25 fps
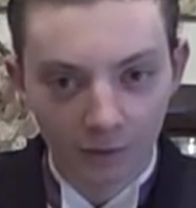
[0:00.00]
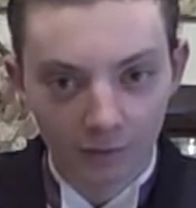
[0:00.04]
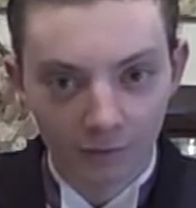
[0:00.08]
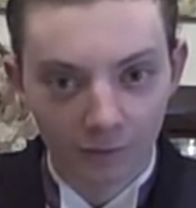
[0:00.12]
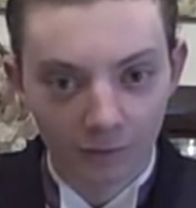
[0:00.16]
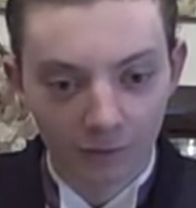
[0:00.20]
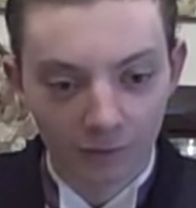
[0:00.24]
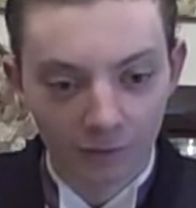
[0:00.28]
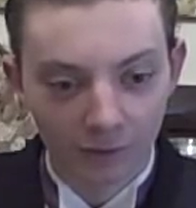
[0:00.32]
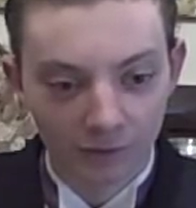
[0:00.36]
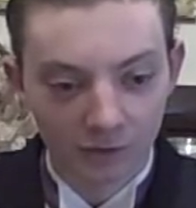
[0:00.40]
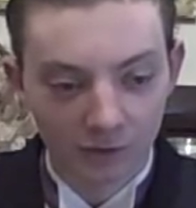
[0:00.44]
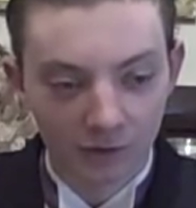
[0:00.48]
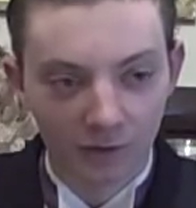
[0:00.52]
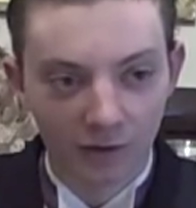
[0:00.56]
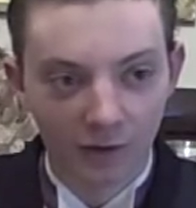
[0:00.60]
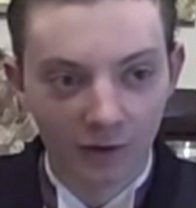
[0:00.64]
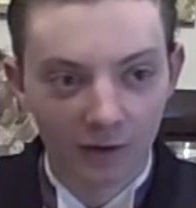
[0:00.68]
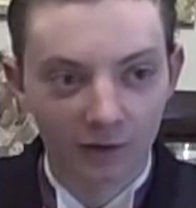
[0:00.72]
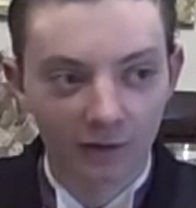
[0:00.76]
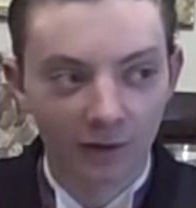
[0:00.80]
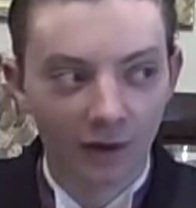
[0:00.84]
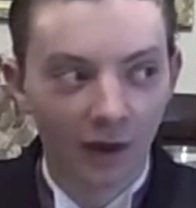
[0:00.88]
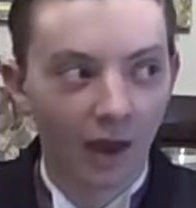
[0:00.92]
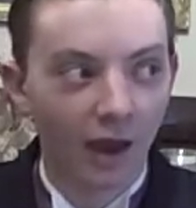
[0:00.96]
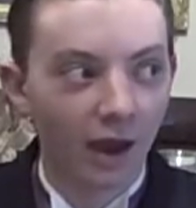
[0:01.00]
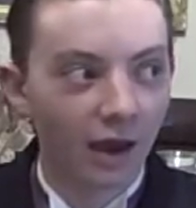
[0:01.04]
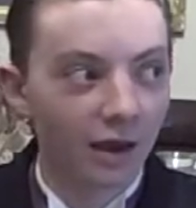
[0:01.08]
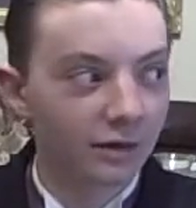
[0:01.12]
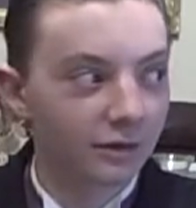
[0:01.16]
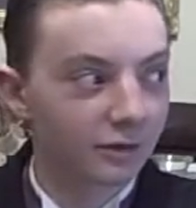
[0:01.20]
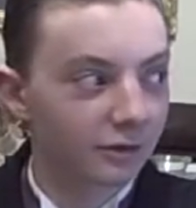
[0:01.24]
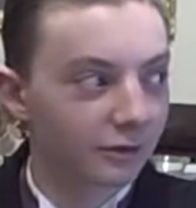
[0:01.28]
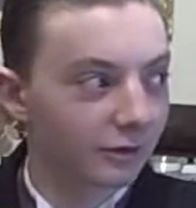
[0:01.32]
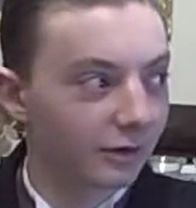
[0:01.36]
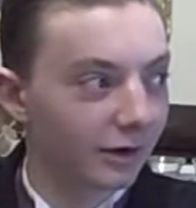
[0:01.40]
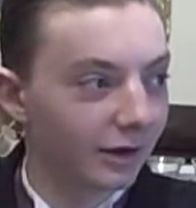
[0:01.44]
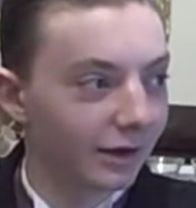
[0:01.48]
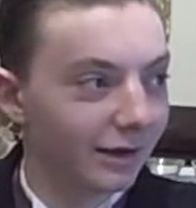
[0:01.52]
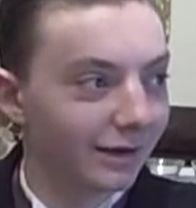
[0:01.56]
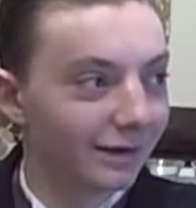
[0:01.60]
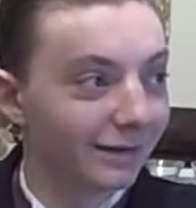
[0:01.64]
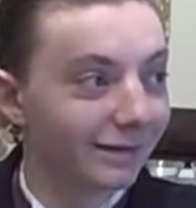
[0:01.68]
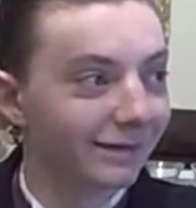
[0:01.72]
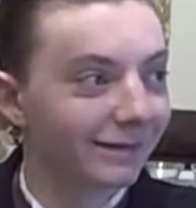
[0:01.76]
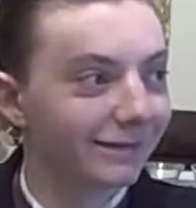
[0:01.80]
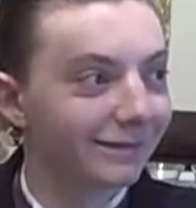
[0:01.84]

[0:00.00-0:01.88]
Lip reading: Such a thing as a hand Gurrnaid.